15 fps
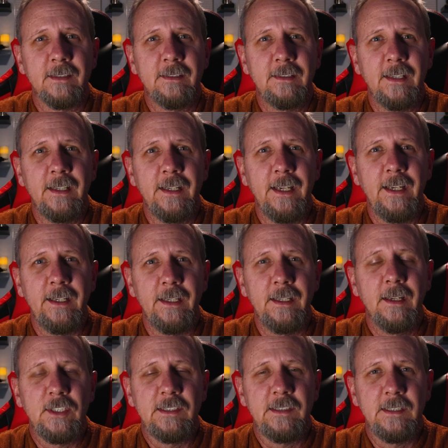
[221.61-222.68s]
a 1080
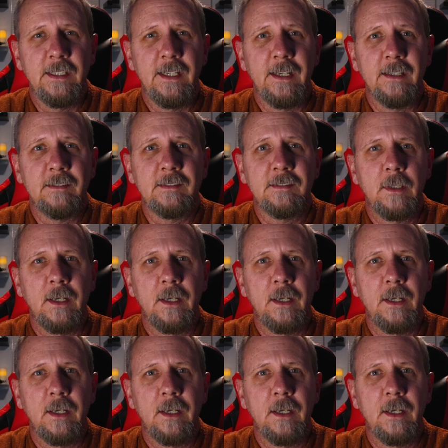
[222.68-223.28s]
GTX.